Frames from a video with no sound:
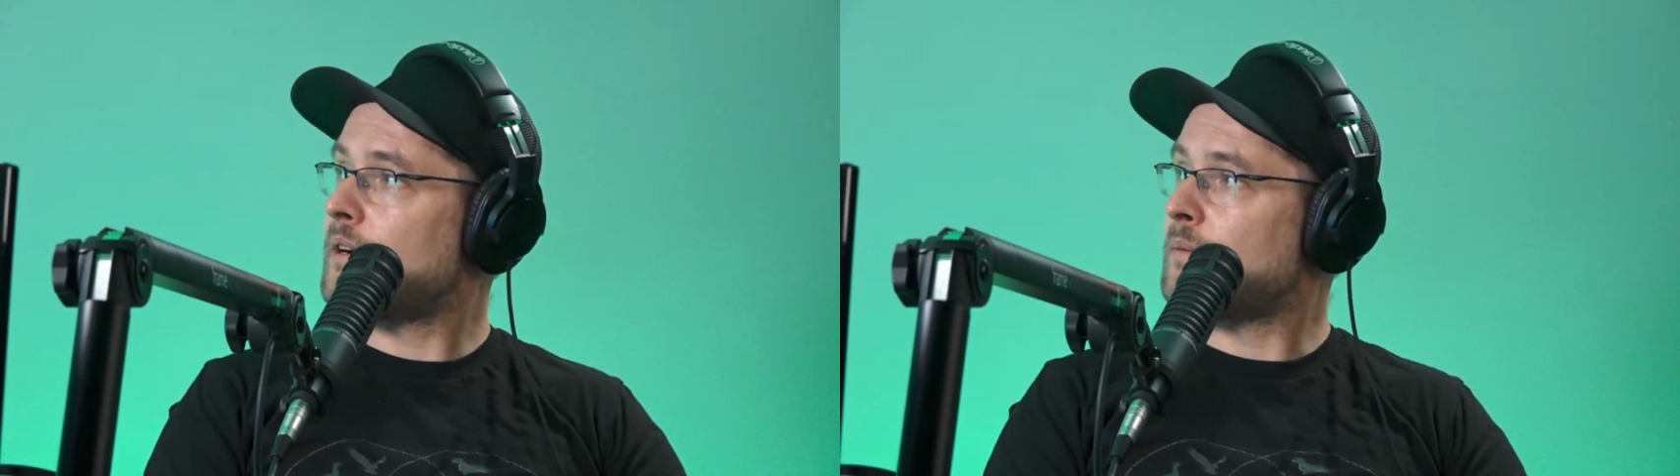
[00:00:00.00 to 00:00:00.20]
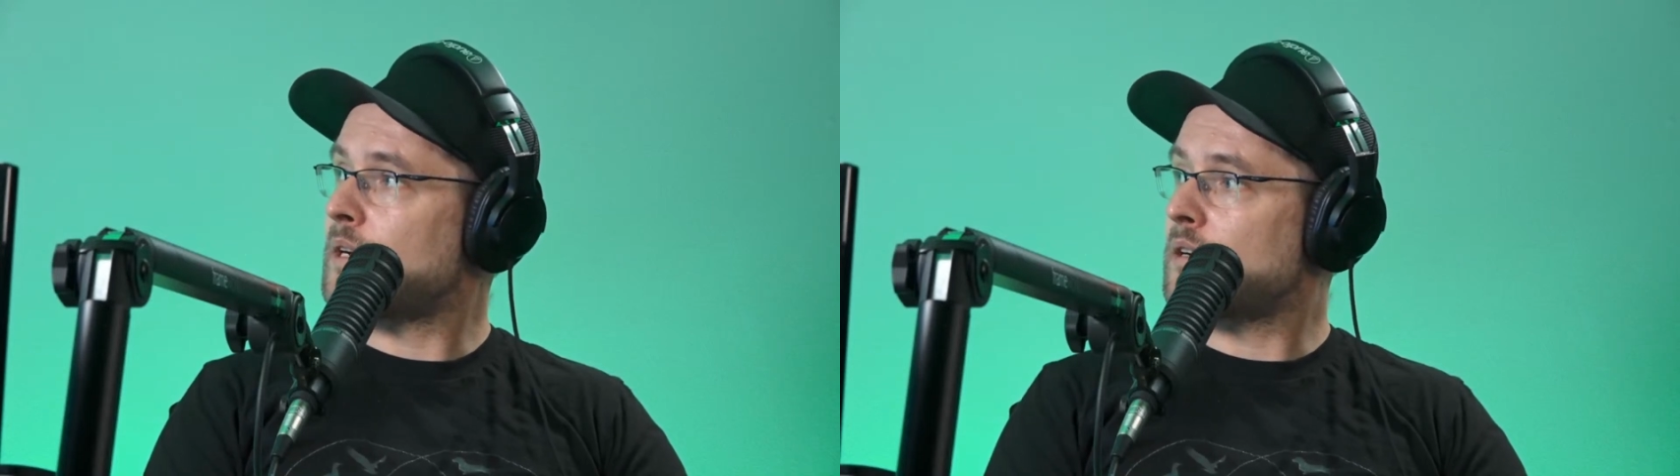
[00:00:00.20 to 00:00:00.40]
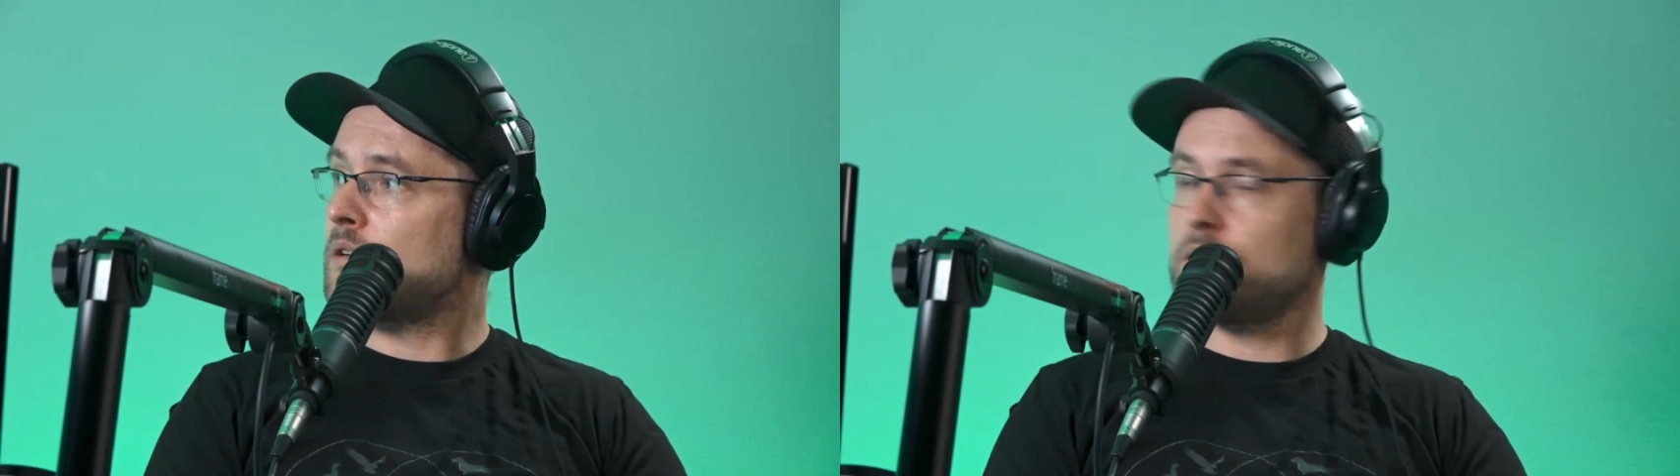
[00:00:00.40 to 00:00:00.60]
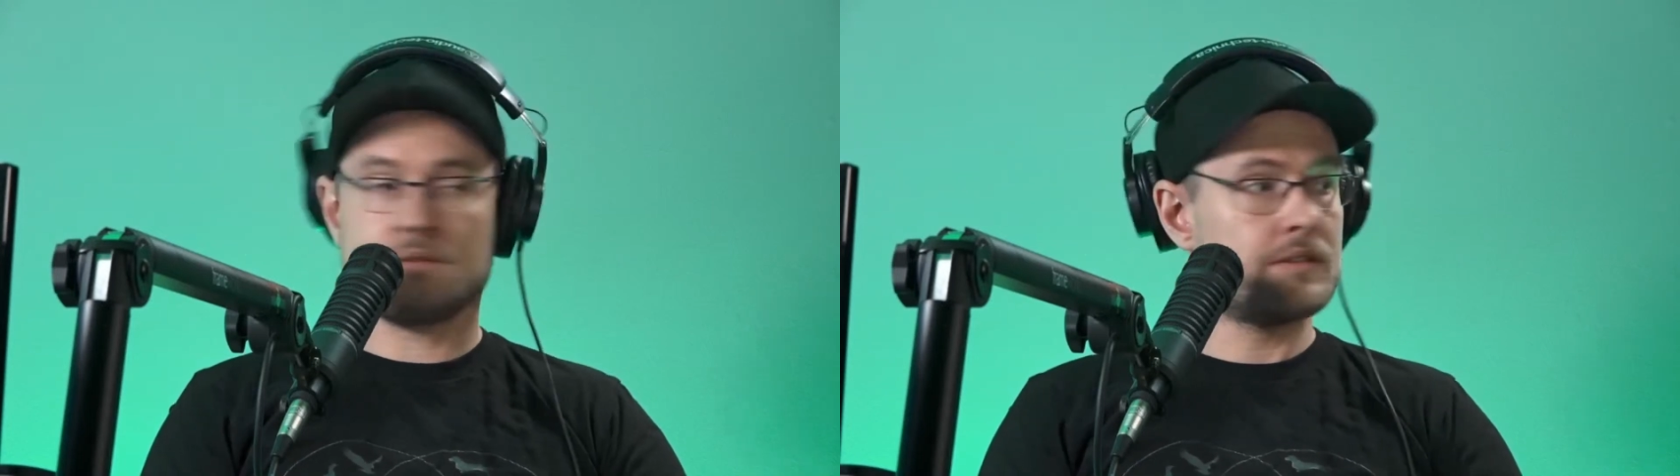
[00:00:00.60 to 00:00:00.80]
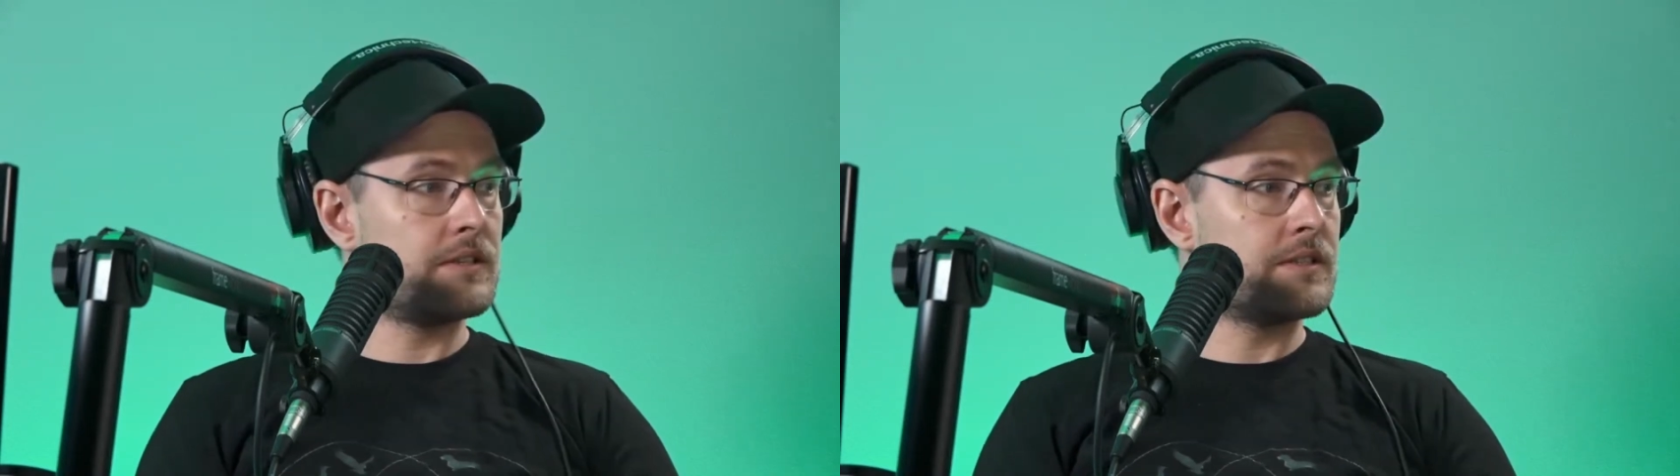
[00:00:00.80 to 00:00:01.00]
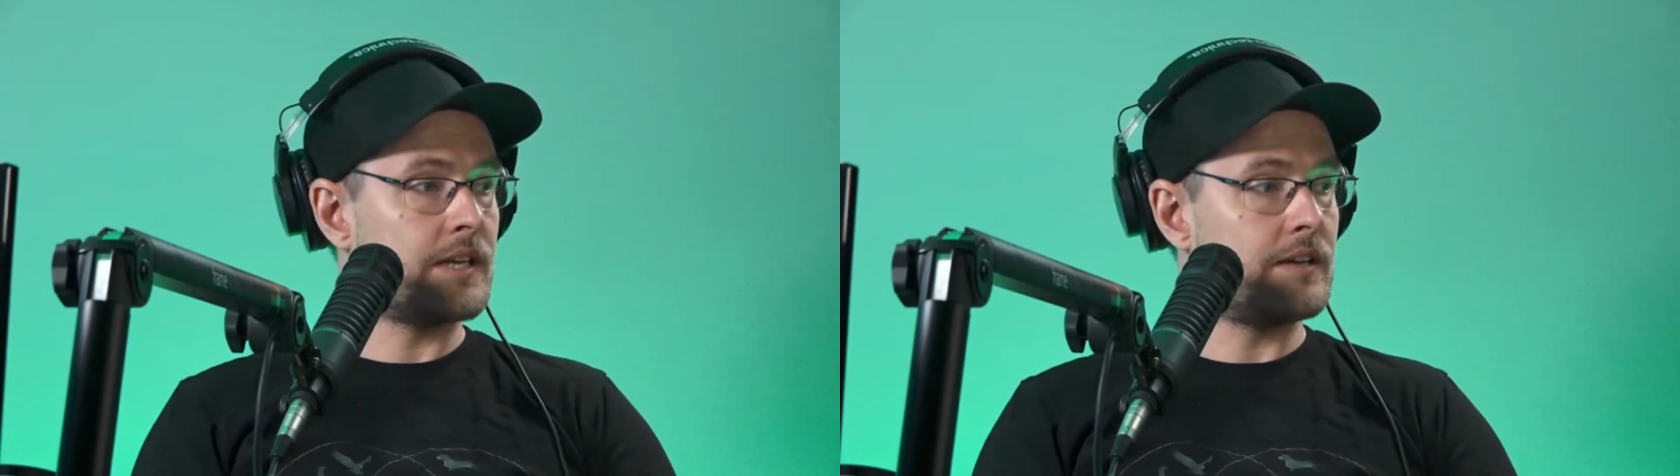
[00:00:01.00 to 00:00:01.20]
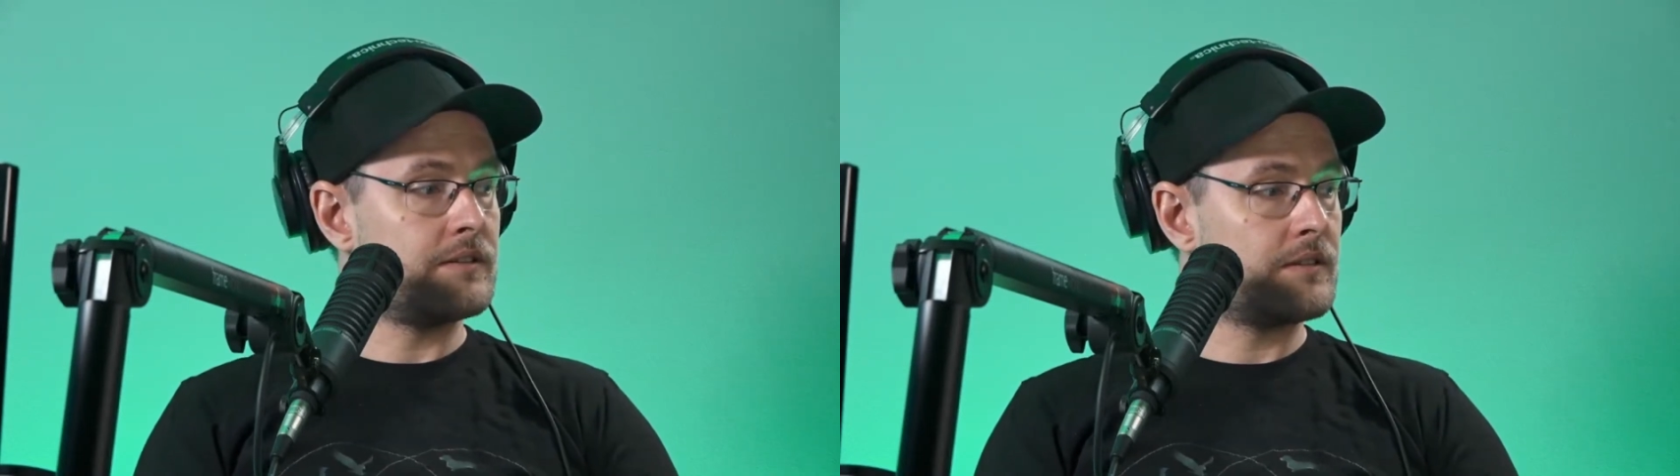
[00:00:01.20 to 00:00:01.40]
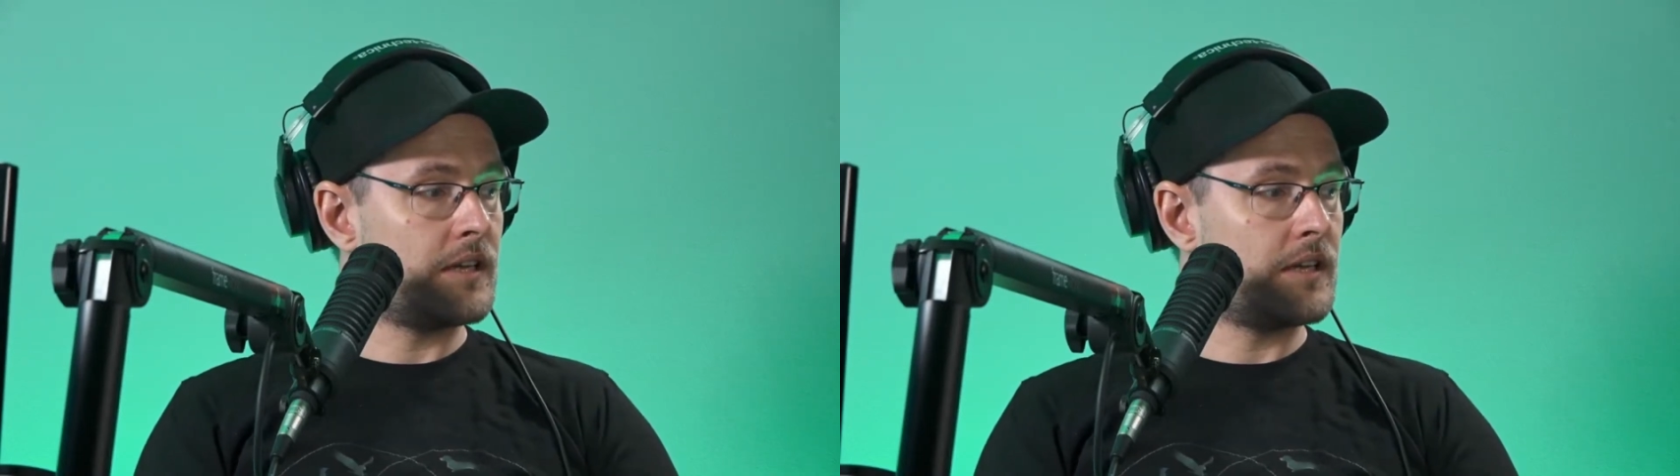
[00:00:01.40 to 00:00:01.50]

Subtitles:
I'm going to close this down,